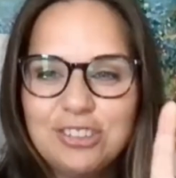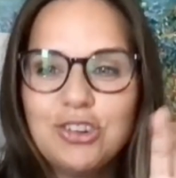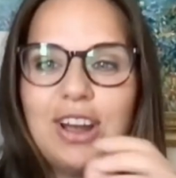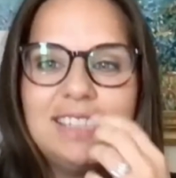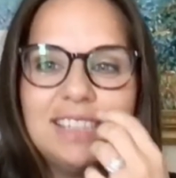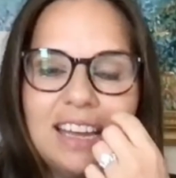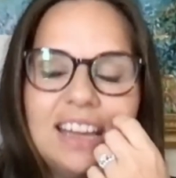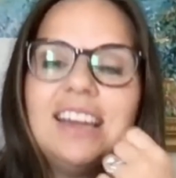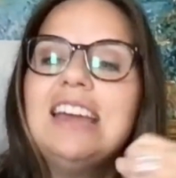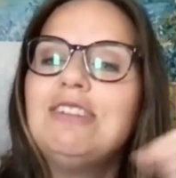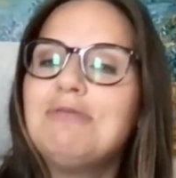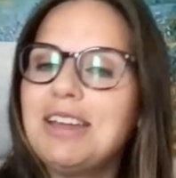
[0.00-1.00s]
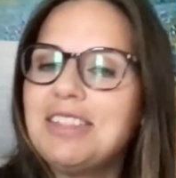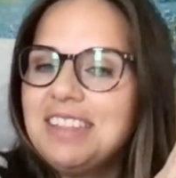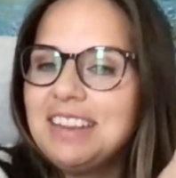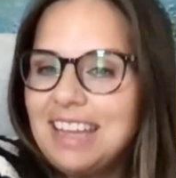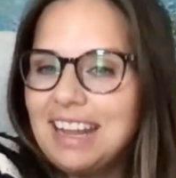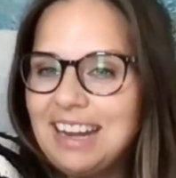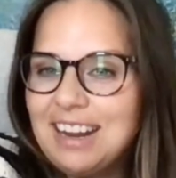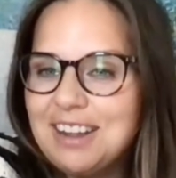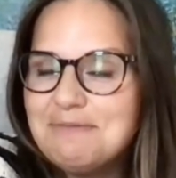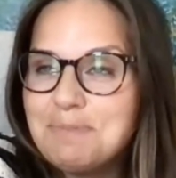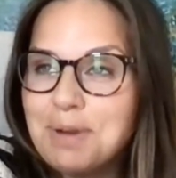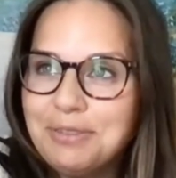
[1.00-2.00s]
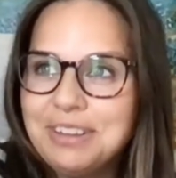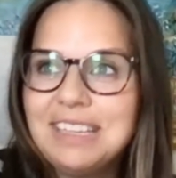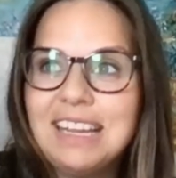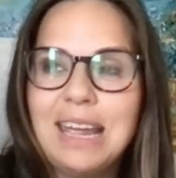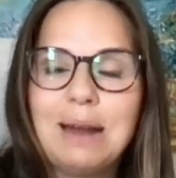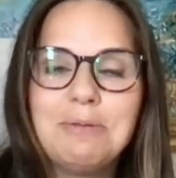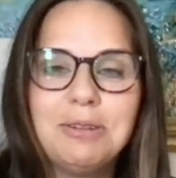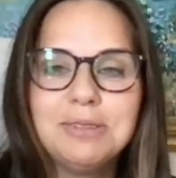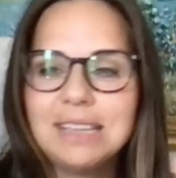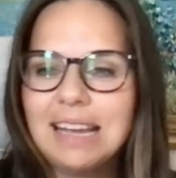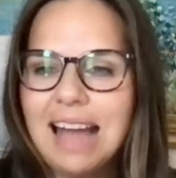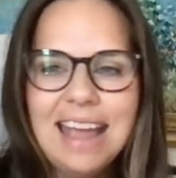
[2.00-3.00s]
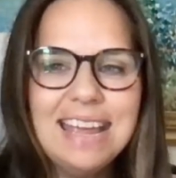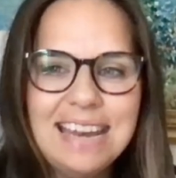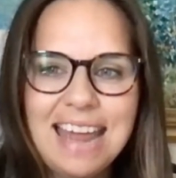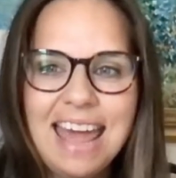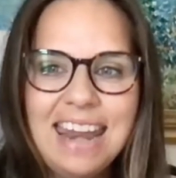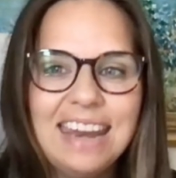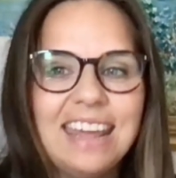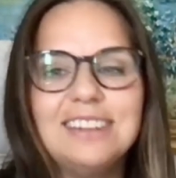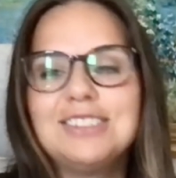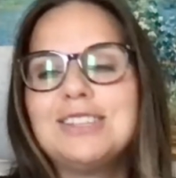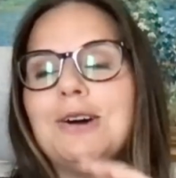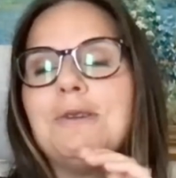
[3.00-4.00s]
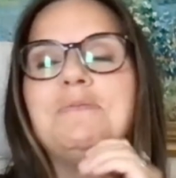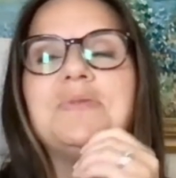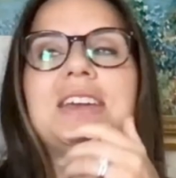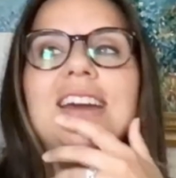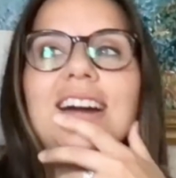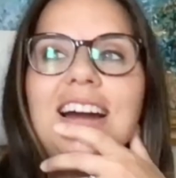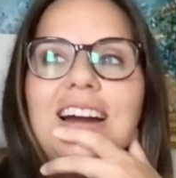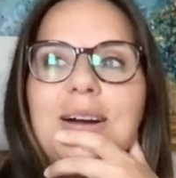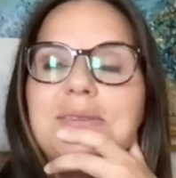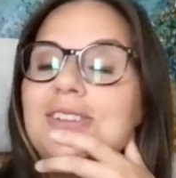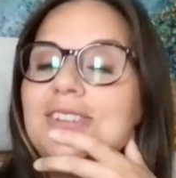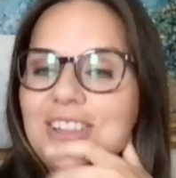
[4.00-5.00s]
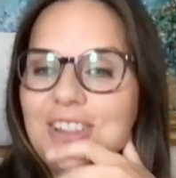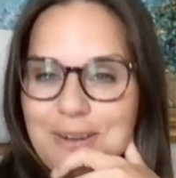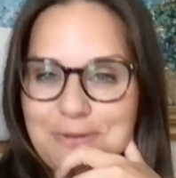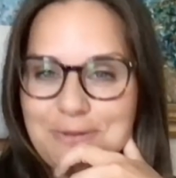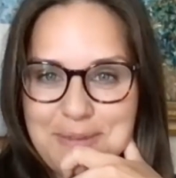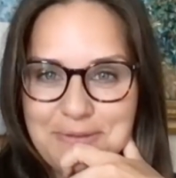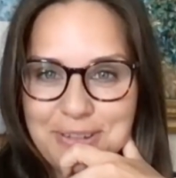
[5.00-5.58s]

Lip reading: tried to, rather than getting it perfect in camera, I was like, I can edit it. So learned a lot from that